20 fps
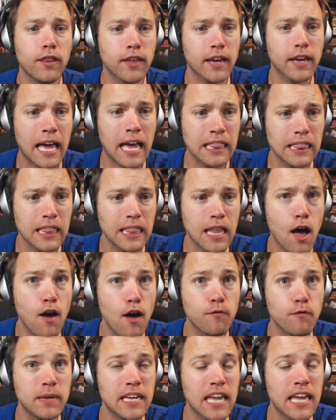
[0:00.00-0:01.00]
one thing I
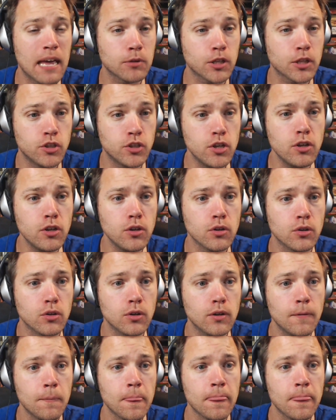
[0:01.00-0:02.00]
love being able to
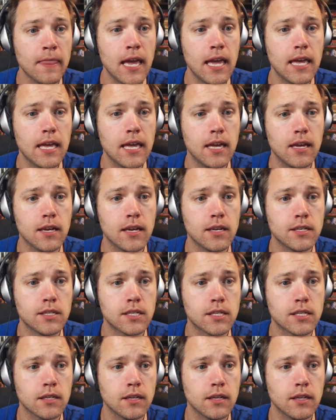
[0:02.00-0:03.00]
do
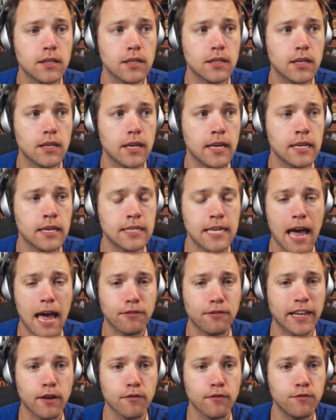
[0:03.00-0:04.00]
is
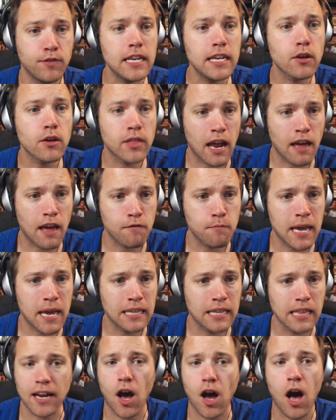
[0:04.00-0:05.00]
have like a video that I've
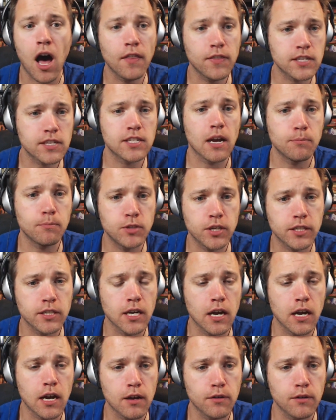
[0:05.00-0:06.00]
made like on the
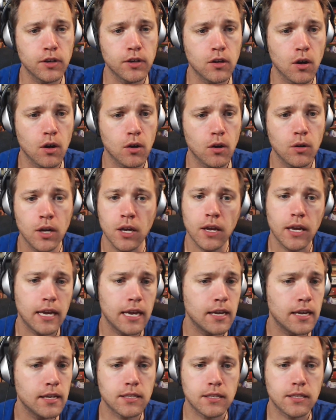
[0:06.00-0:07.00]
subject of, you know,
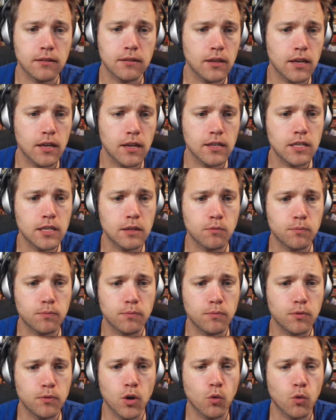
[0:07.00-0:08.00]
is it,
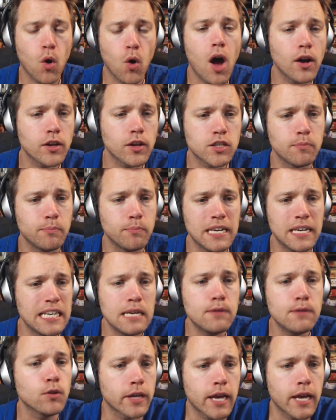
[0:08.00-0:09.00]
you know, wrong to
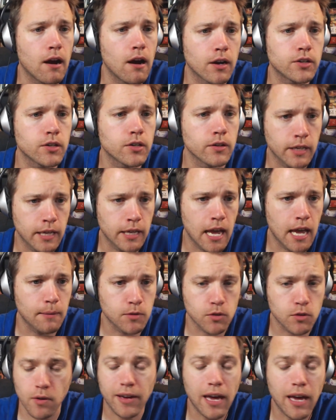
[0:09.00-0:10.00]
be an evil character in
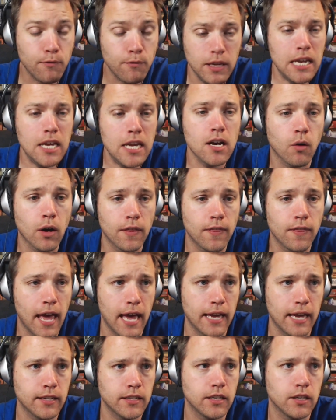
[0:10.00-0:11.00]
games? So I got a video
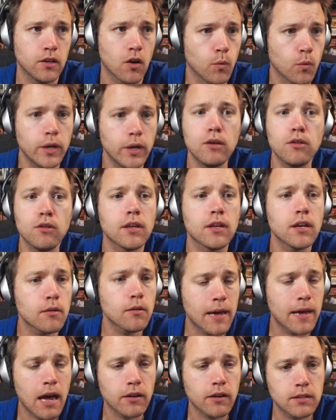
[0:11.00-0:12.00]
on that, you know, or what do you
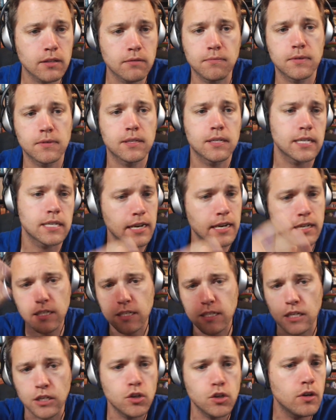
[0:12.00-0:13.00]
think about
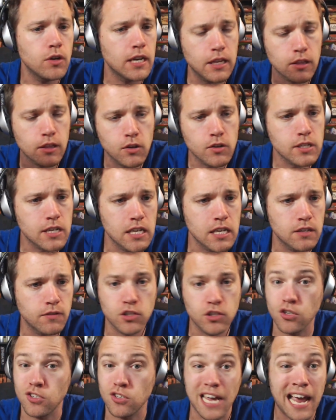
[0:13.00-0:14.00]
sex and nudity and those
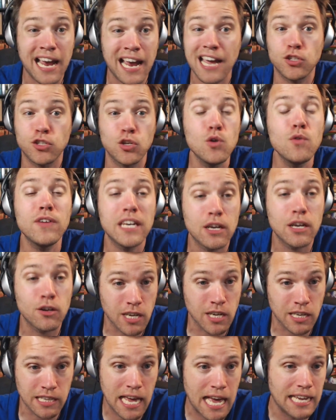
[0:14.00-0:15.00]
kinds of issues? I got two
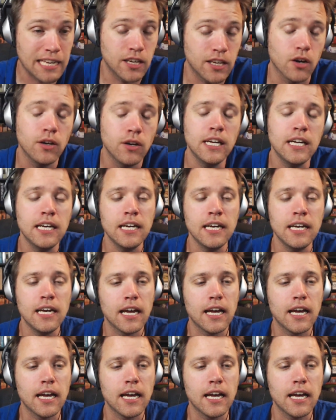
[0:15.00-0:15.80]
videos on that, you know.